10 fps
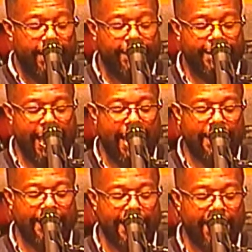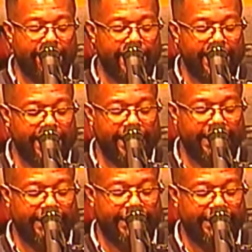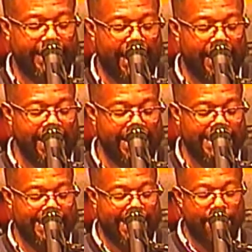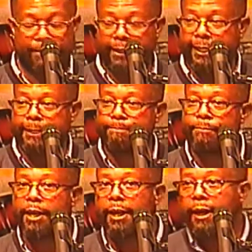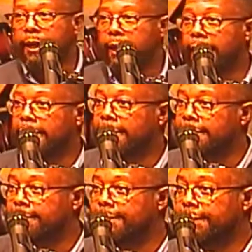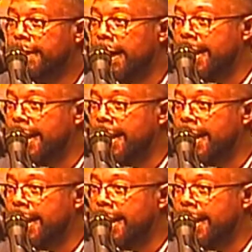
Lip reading: that there is an assembly of an